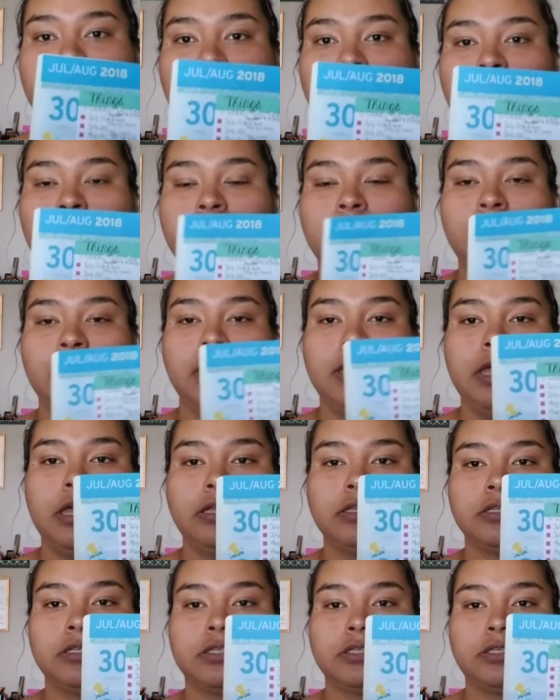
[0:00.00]
week.
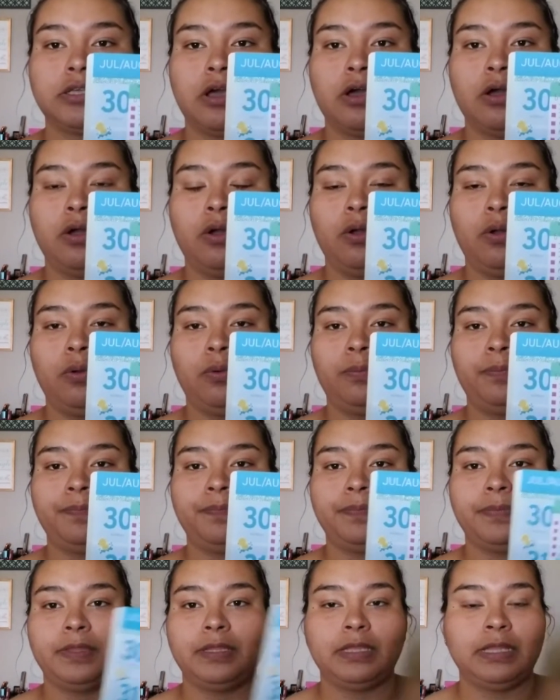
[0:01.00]
So
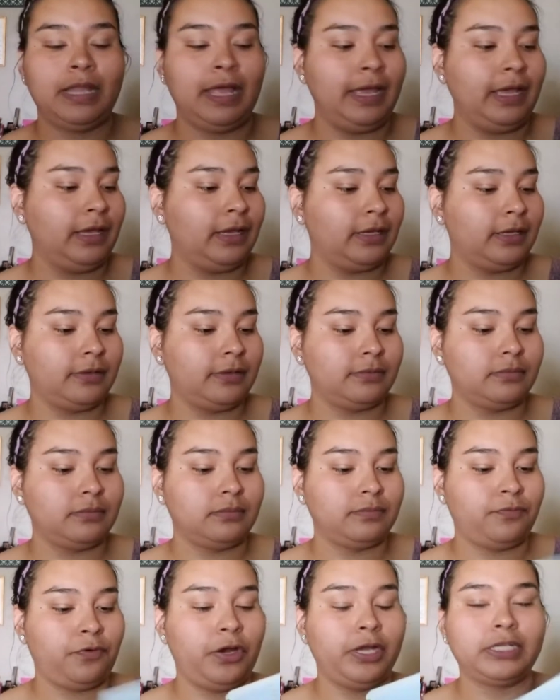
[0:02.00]
like
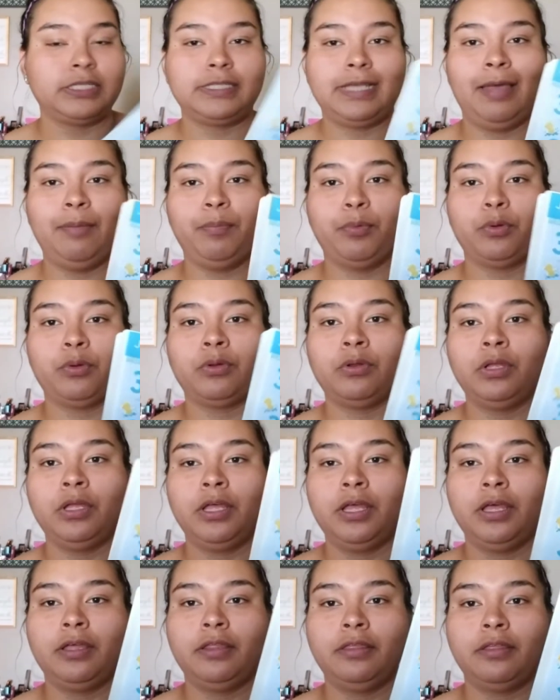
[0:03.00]
for example,
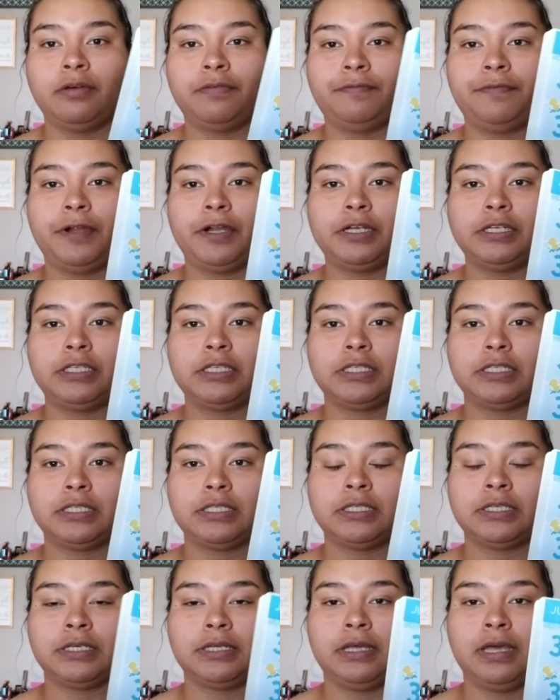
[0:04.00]
the
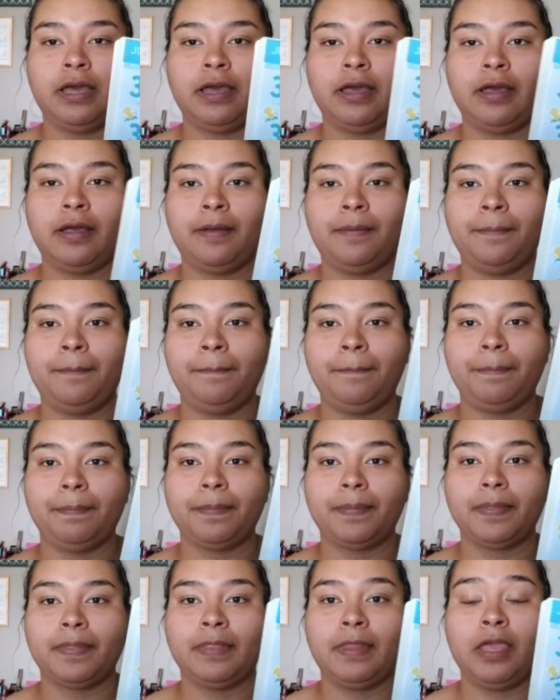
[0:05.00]
first, um
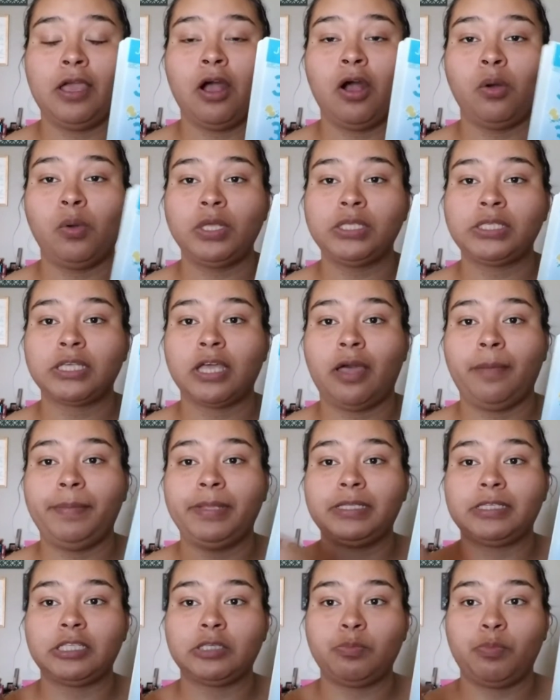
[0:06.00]
they always come
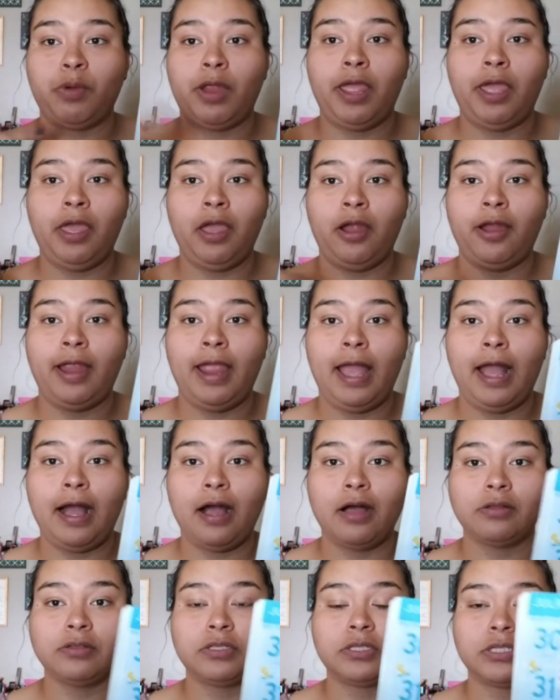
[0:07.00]
and spray our
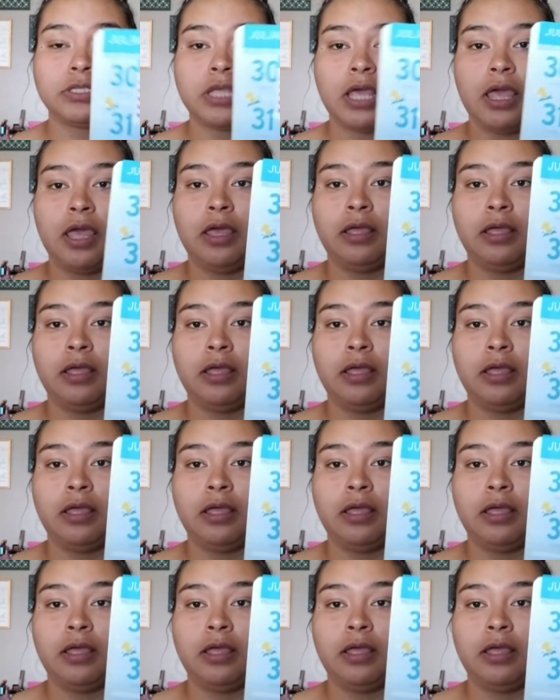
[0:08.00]
house,